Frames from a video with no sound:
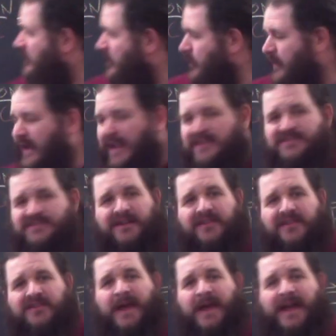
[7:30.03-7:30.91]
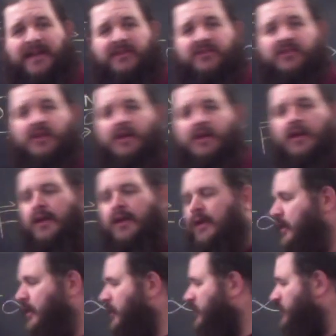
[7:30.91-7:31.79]
the location in space.
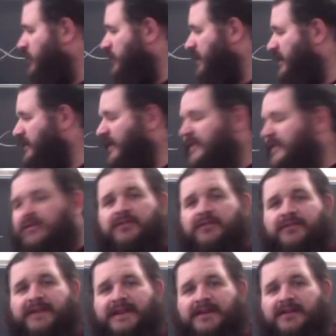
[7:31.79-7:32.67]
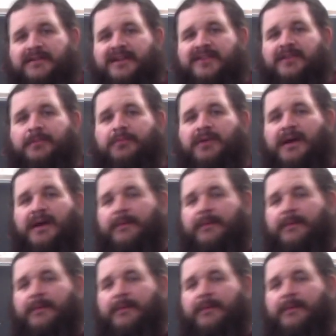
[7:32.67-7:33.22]
So the electric field is a